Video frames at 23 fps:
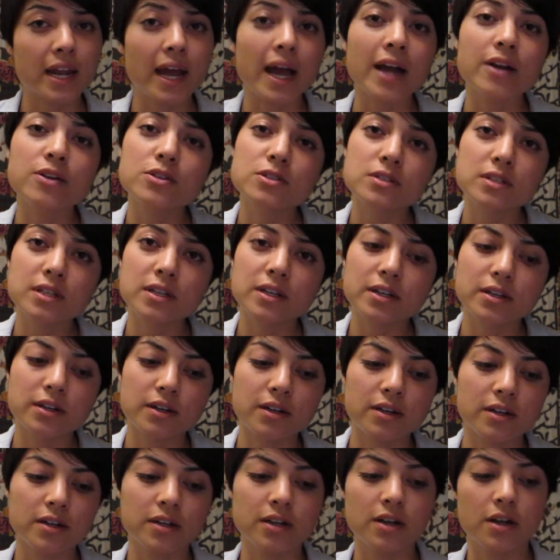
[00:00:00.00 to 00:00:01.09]
actually
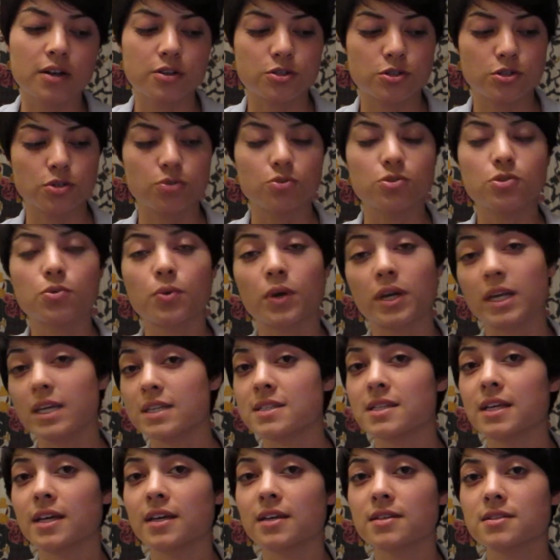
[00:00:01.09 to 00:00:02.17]
occurred on June
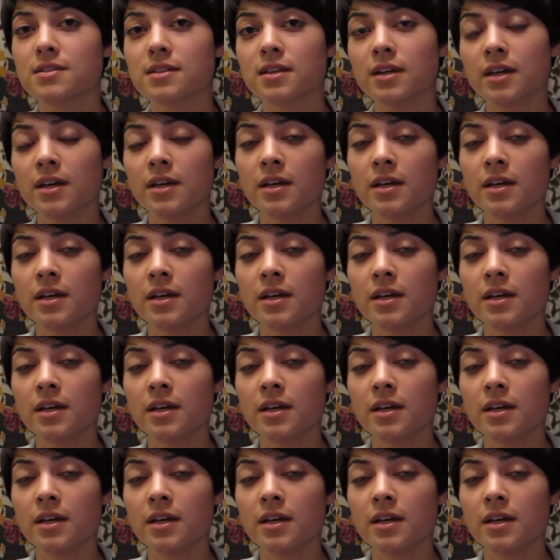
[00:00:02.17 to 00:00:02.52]
twenty-sixth.